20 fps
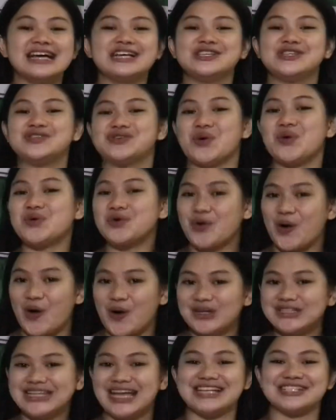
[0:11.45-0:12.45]

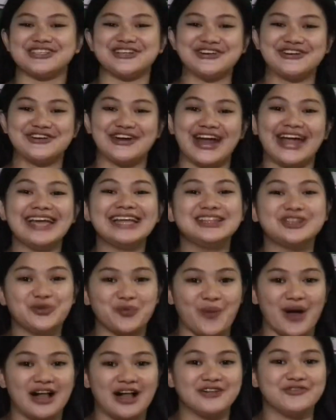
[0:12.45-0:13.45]
so-called as Grade
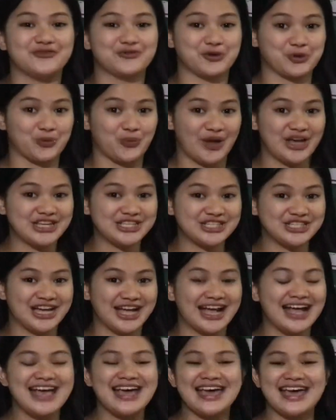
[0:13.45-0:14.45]
12 Croatia